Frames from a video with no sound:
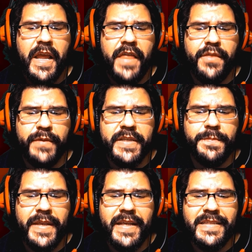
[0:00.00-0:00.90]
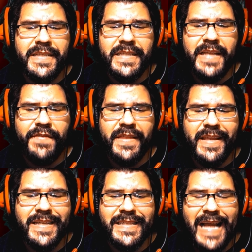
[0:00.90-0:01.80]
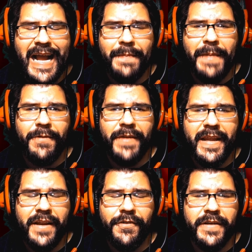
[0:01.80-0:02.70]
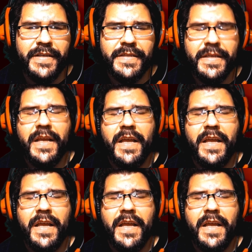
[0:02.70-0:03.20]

And the reason being is he's giving the attack power increase.